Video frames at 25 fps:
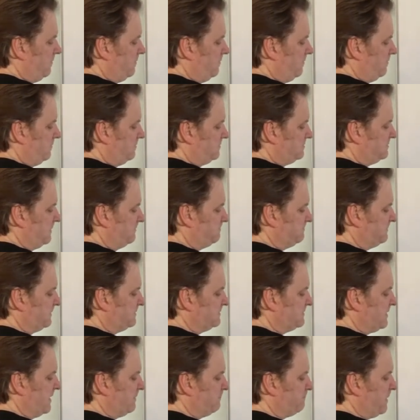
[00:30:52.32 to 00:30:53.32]
septic
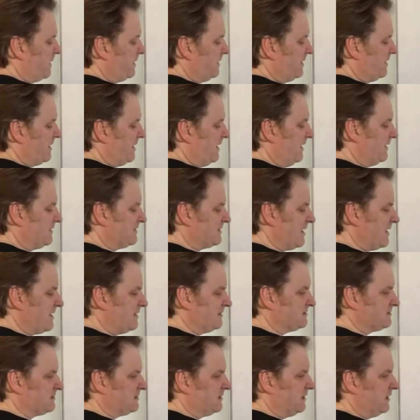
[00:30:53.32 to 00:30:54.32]
tank ban. Click that.
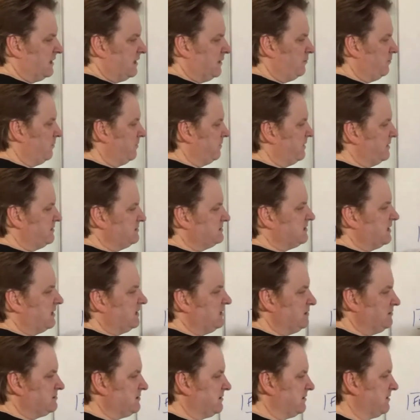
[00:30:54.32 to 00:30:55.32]
It will then take
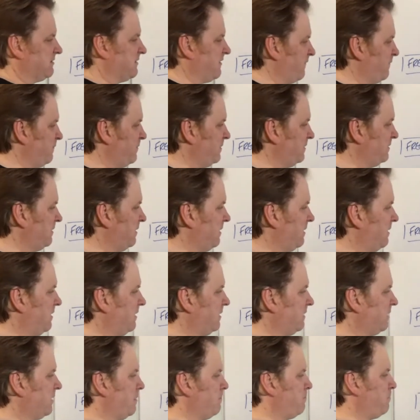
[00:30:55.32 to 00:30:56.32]
you to the government
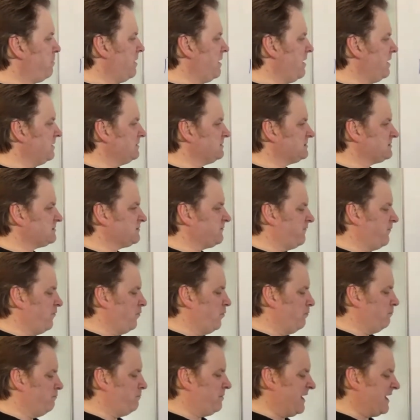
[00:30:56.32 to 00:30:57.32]
compliance
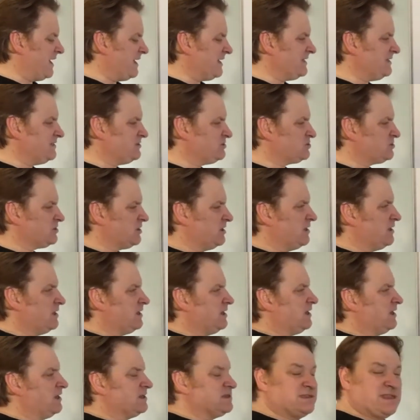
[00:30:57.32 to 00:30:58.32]
form page
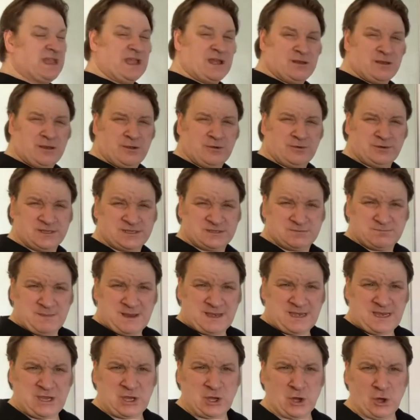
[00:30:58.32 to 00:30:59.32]
and download as
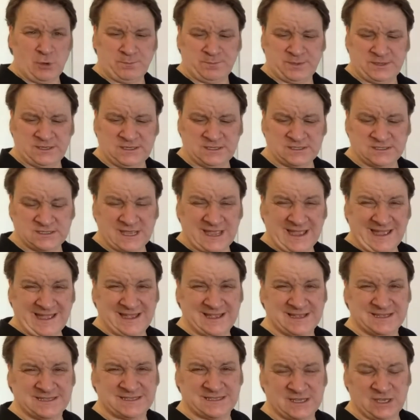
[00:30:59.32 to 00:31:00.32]
many copies
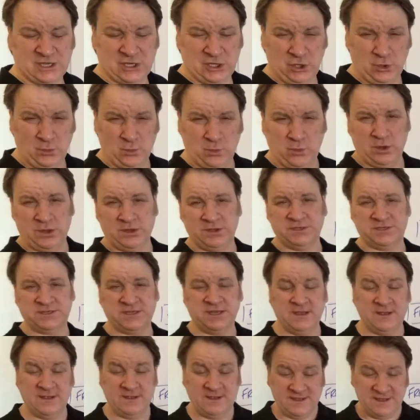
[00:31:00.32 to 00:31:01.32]
as you want.
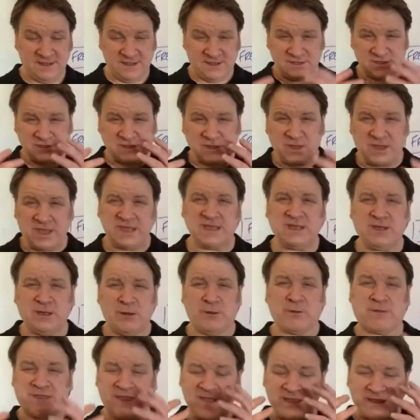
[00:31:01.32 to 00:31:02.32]
So there you go.
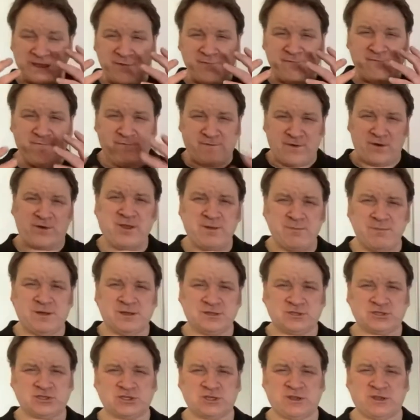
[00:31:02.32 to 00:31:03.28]
Thank you very much